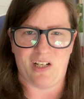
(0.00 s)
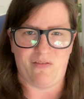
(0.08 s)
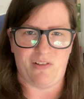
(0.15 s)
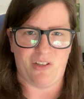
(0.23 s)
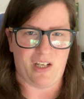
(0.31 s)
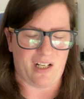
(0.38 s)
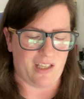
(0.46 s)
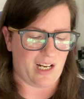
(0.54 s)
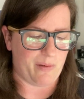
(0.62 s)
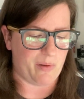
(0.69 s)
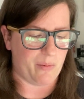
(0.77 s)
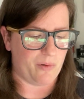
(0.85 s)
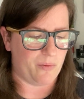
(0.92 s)
I feel like a lot
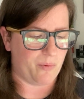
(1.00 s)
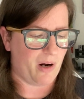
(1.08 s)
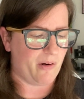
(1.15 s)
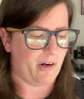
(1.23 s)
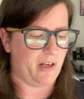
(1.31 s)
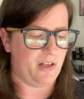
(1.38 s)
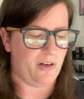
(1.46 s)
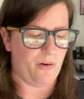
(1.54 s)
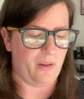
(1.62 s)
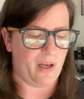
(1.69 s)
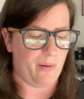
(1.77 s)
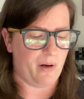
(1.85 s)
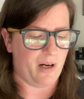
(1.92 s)
of people probably already know
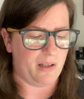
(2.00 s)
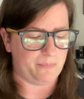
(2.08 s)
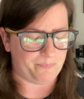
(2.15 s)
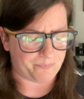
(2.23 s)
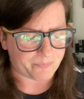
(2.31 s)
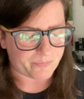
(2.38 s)
them.